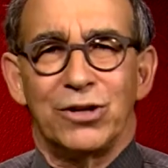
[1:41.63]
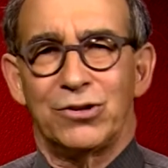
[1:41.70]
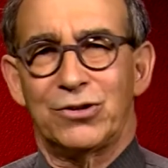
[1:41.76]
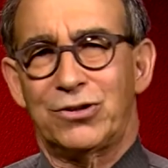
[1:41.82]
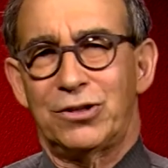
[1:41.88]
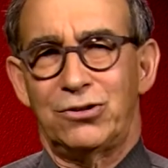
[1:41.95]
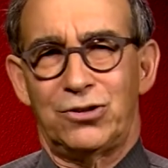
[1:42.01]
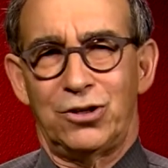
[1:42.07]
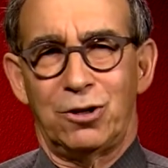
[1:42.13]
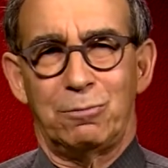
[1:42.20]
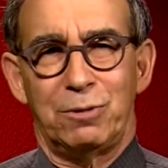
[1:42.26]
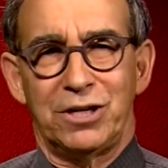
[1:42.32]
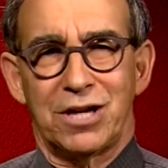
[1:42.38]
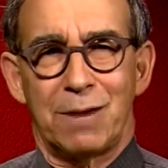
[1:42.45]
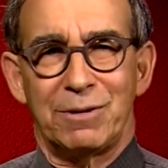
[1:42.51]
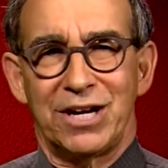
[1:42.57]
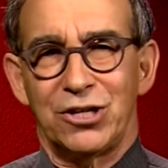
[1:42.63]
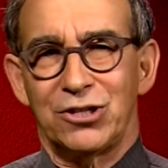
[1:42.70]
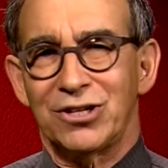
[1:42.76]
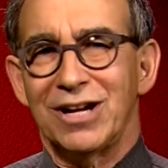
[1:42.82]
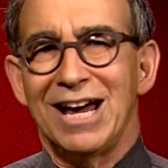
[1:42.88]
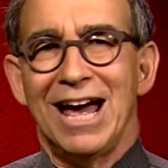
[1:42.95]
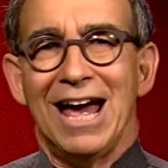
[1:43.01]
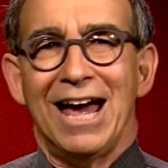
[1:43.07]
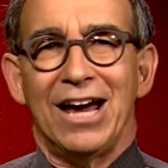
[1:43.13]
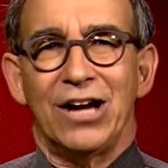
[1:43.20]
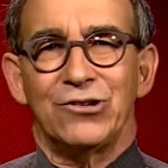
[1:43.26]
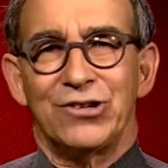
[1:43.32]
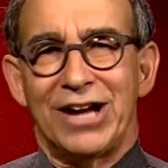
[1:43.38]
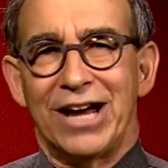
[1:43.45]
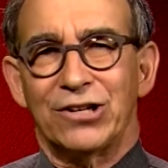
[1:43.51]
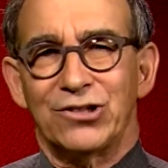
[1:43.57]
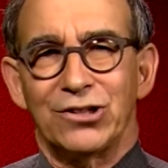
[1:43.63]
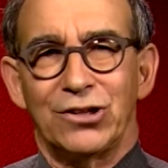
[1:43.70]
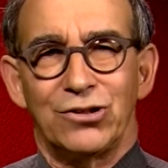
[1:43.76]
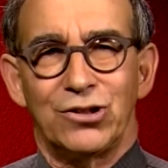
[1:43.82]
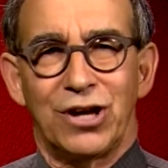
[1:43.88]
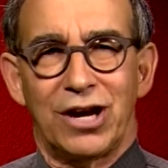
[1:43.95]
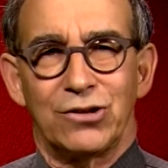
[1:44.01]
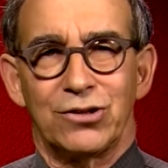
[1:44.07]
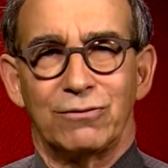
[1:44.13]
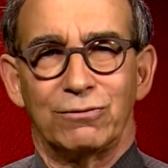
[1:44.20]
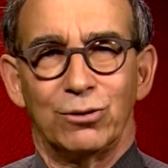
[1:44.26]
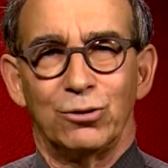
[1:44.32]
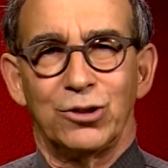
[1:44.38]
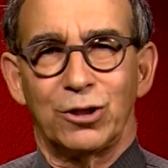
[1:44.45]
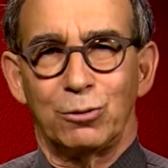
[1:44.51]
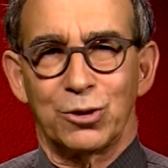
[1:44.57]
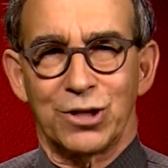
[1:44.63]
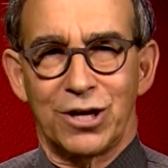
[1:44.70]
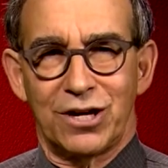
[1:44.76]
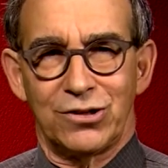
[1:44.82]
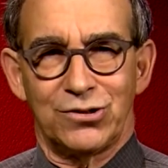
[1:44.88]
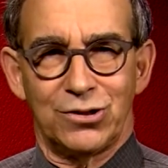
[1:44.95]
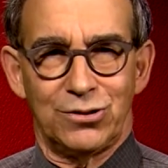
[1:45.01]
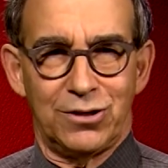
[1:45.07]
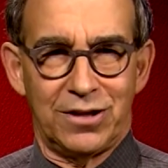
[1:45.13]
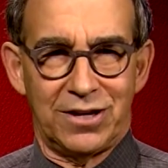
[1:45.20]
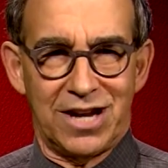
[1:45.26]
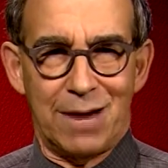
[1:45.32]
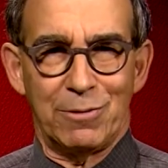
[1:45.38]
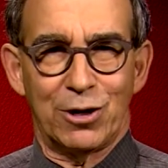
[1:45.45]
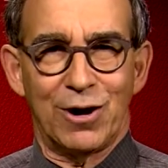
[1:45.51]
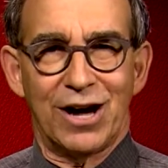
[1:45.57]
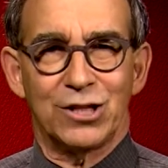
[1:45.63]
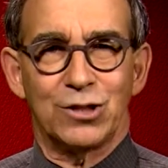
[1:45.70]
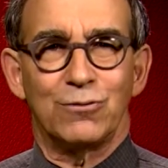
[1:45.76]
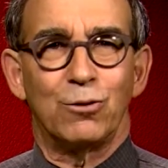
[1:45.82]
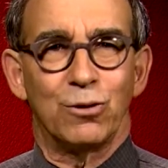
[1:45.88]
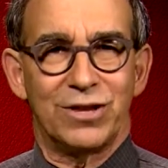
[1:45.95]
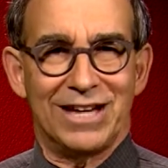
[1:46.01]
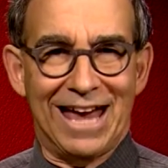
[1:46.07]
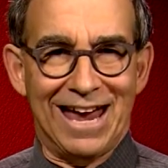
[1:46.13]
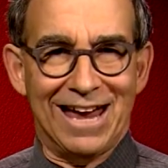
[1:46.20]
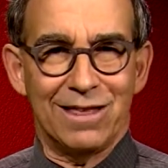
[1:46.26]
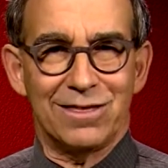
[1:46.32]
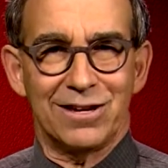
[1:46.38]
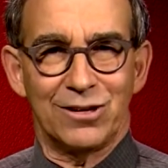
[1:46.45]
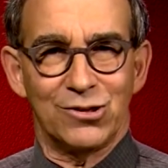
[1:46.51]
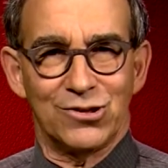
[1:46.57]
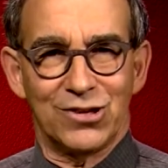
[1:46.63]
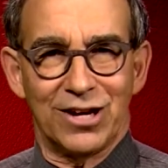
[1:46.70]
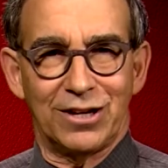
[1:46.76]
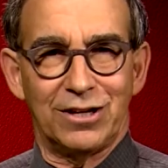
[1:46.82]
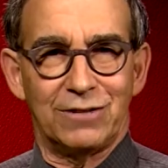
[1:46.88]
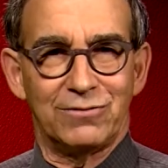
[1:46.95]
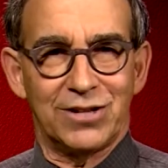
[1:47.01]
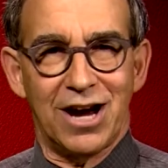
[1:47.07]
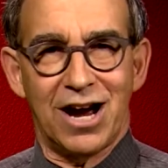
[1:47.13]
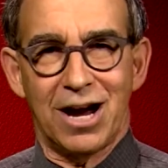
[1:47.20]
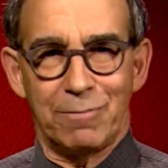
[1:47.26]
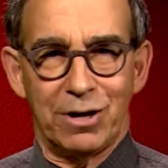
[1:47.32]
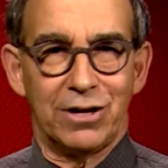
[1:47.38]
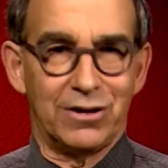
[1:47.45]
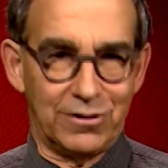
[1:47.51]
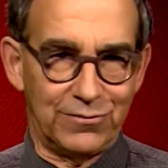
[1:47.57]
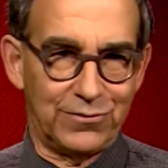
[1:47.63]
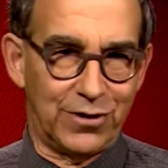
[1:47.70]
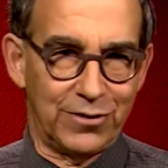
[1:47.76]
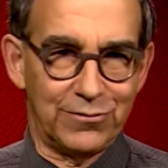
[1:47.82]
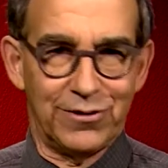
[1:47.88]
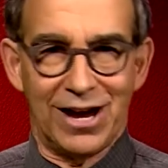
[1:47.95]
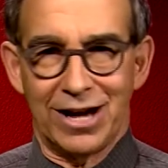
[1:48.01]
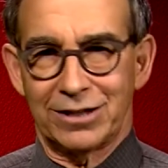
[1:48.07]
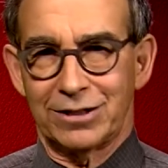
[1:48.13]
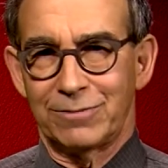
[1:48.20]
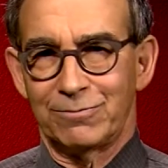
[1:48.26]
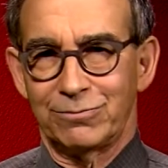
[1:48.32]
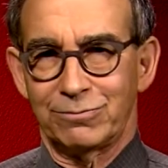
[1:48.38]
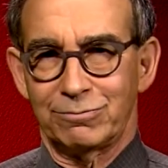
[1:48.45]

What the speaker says: wins the GOP nomination has an excellent chance of losing Wisconsin to the Democrats for the 8th consecutive time. Fun fact.